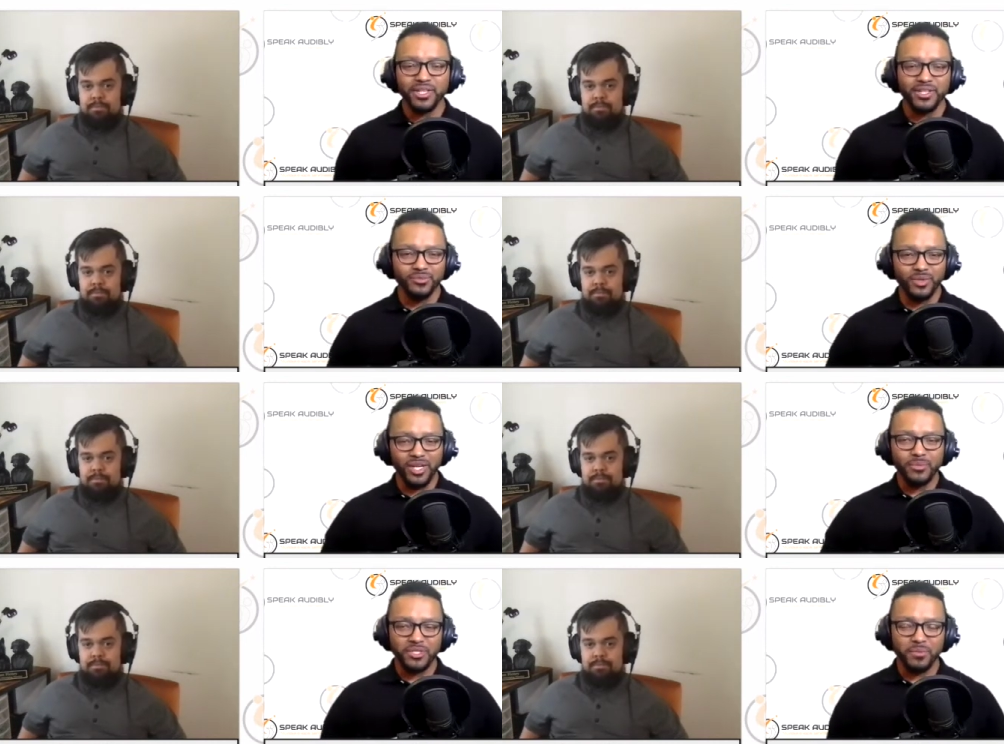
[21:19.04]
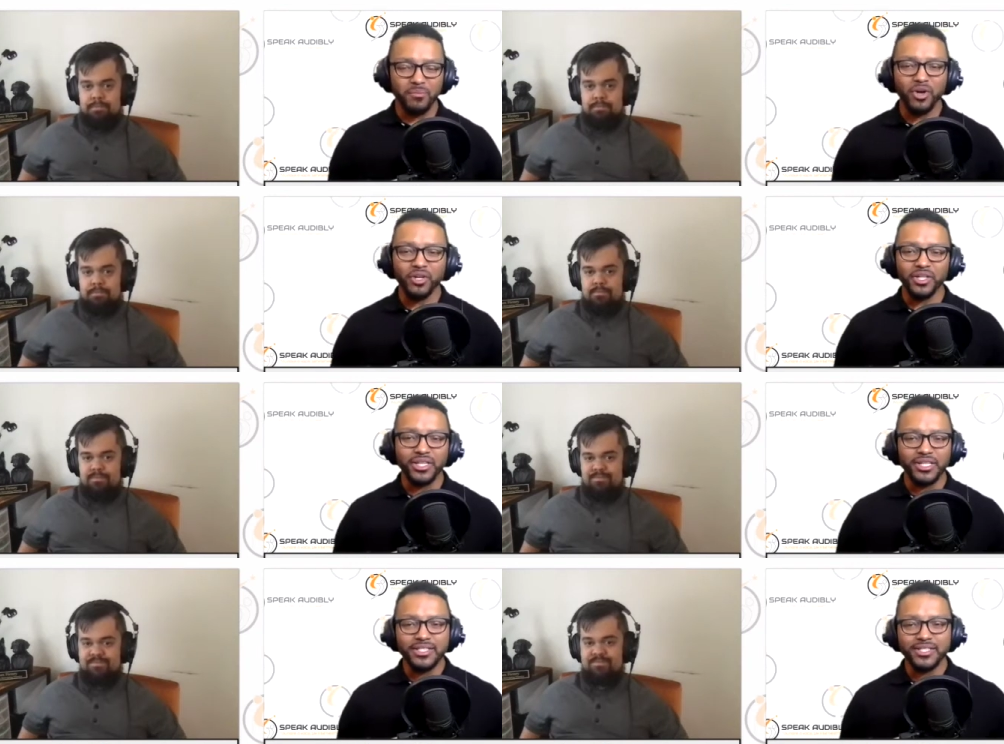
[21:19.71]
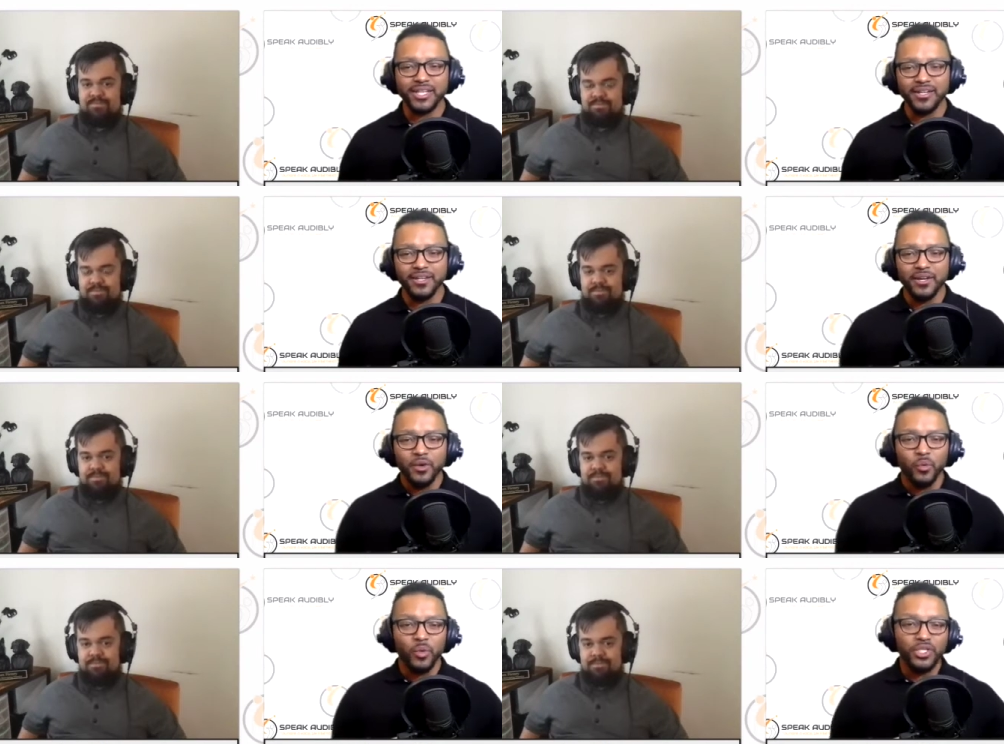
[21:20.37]
Speaker 1: and when it comes to marketing, is that
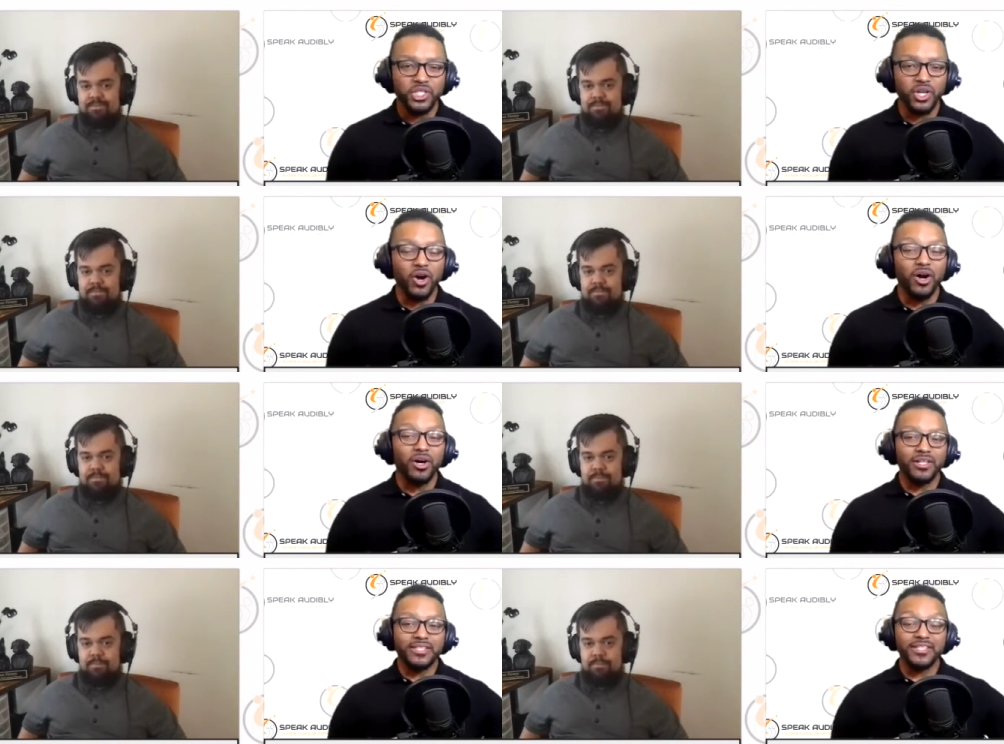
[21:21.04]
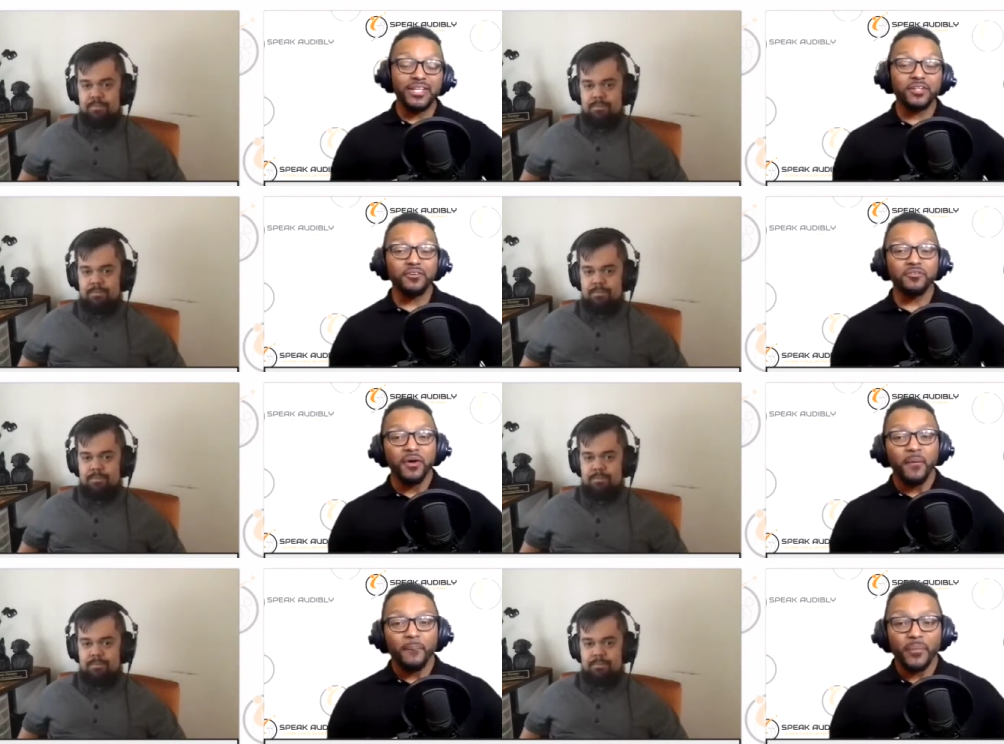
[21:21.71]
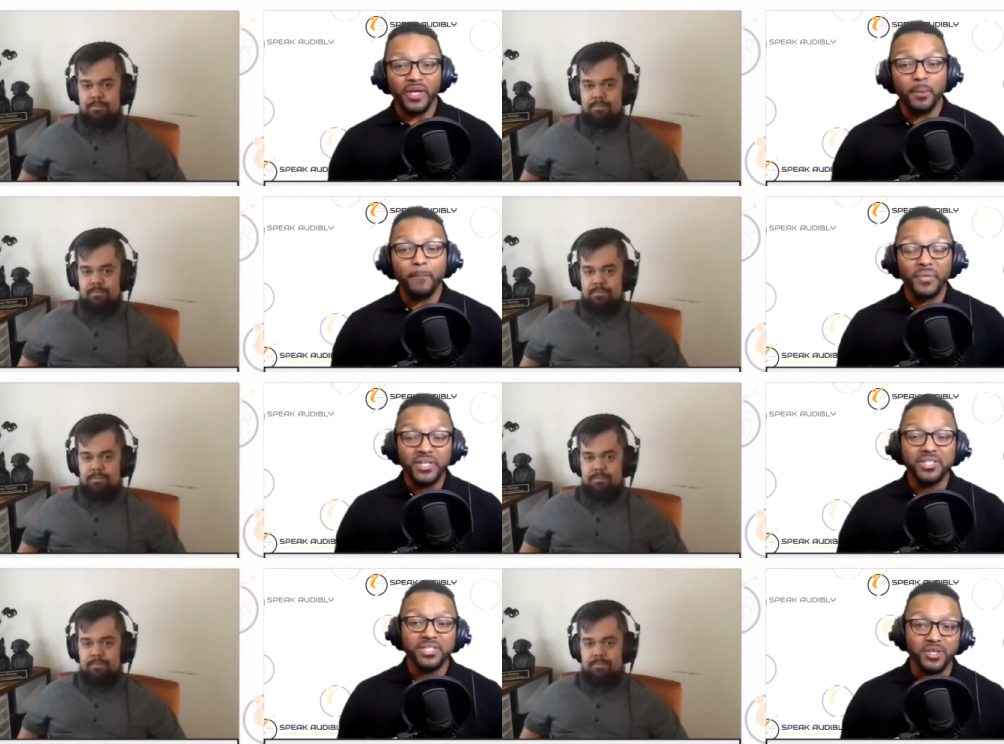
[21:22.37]
we should all, instead of being
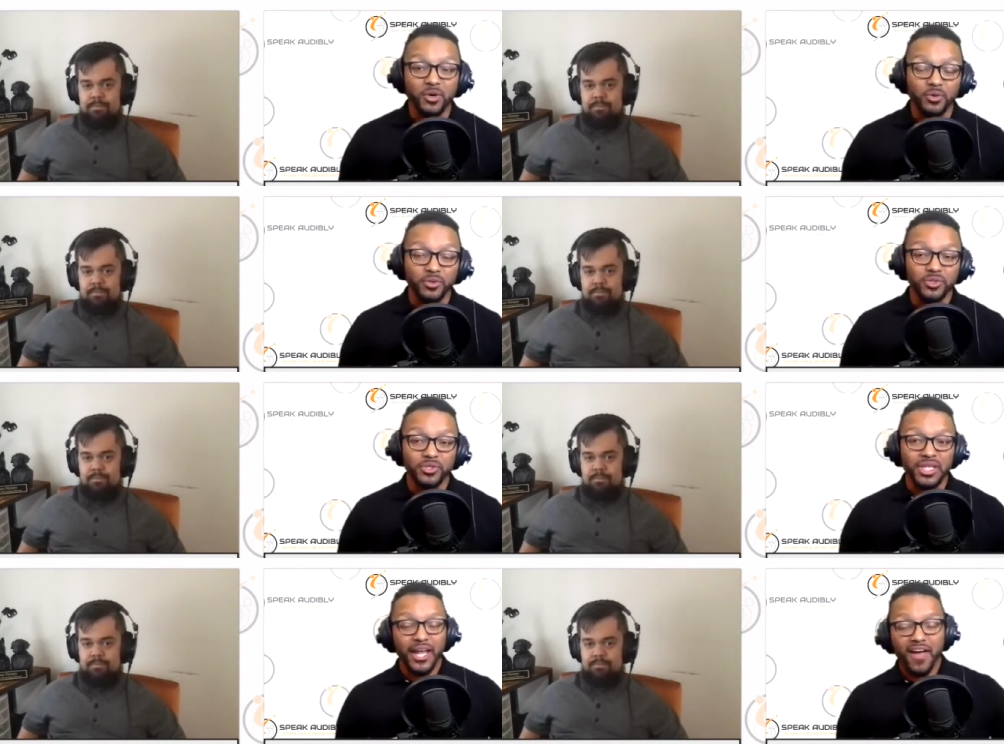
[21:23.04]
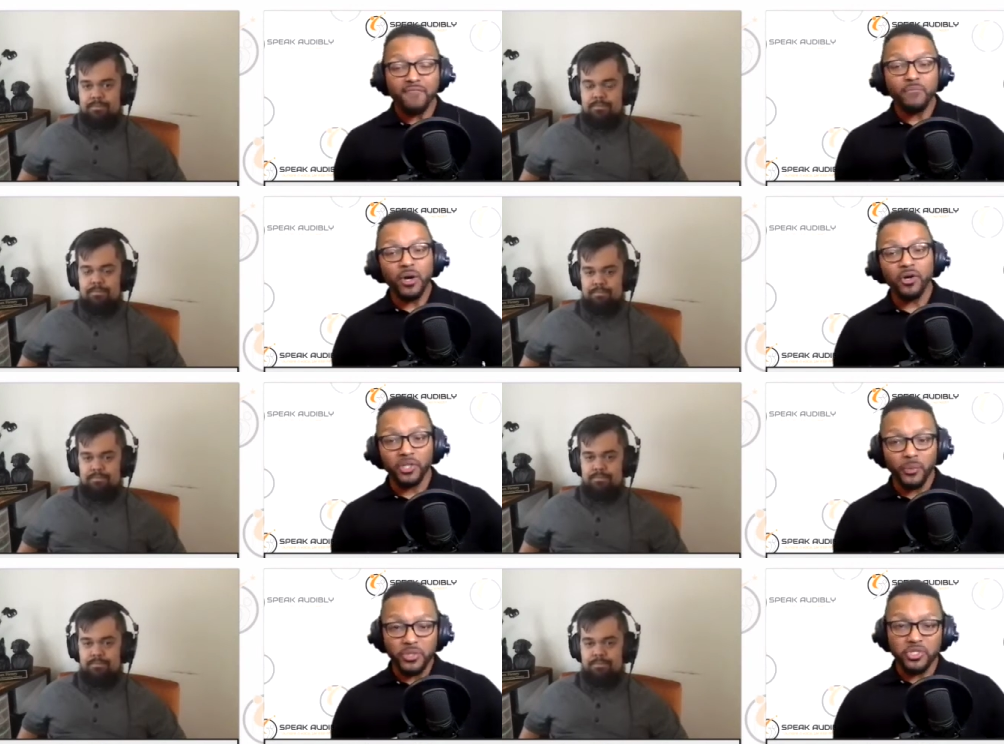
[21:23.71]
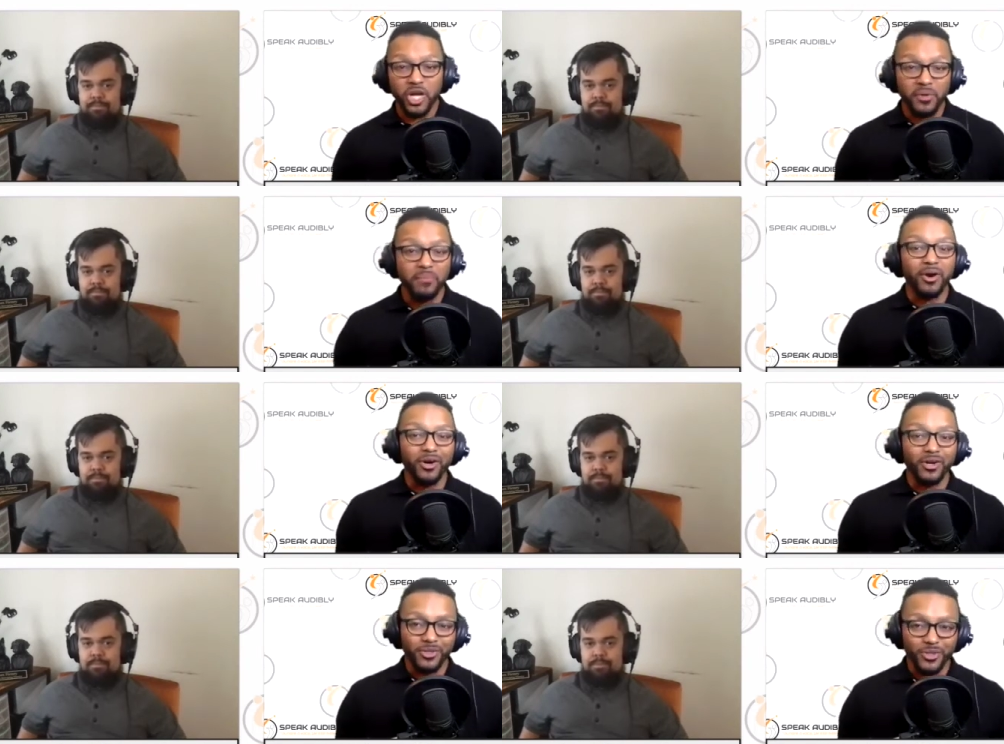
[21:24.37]
business owners that have marketing, we should all be
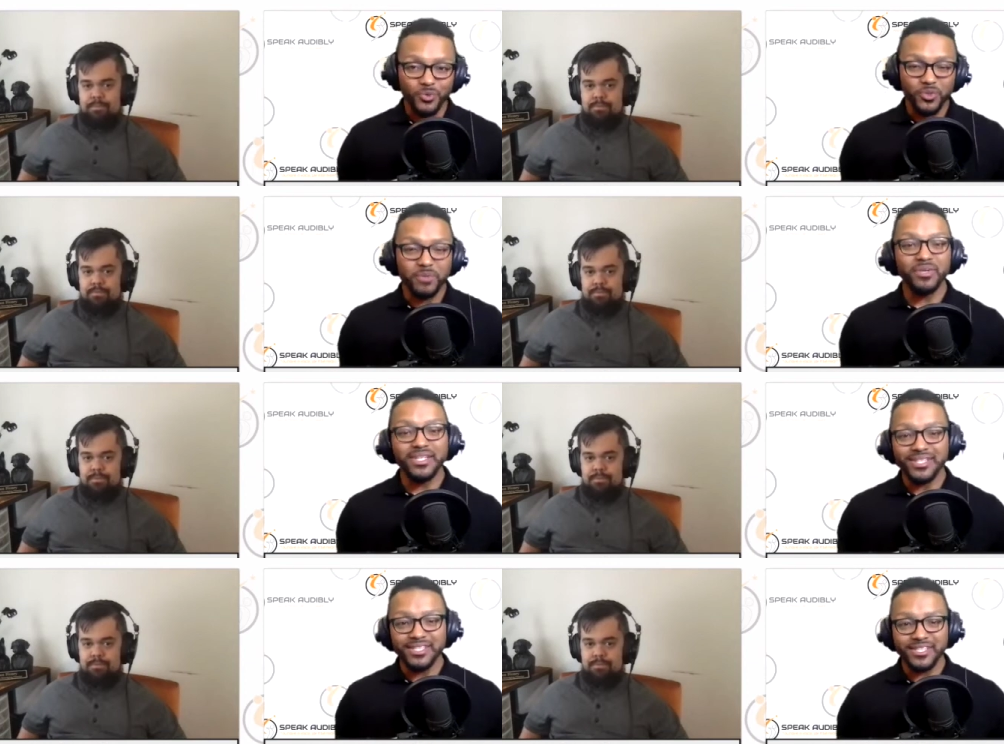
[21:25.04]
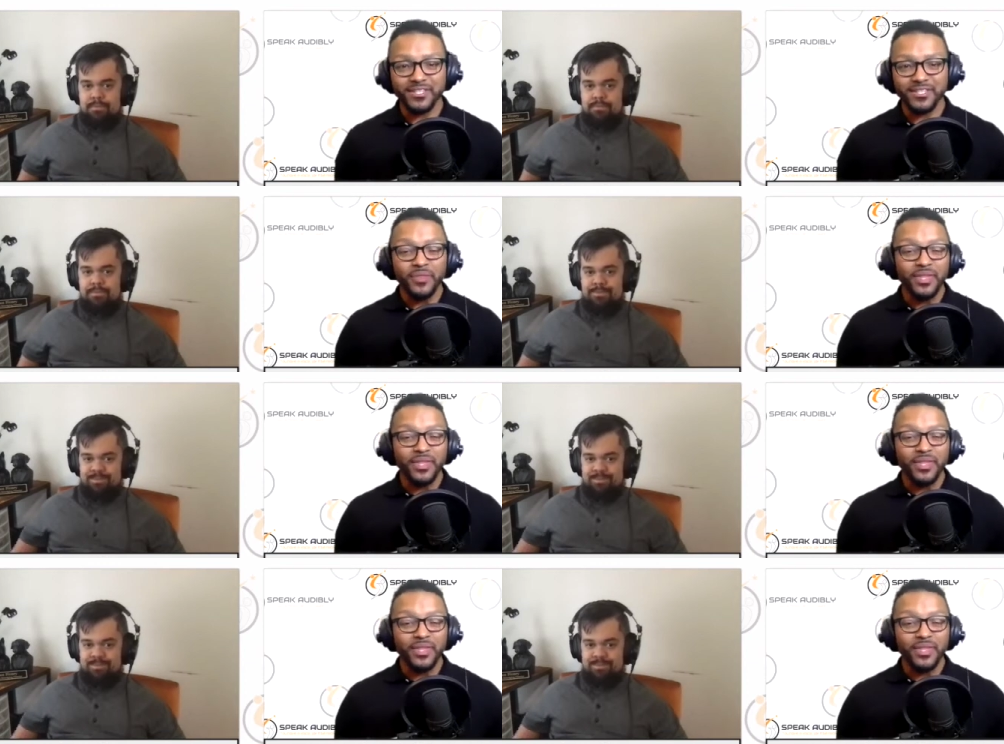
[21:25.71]
marketers with businesses.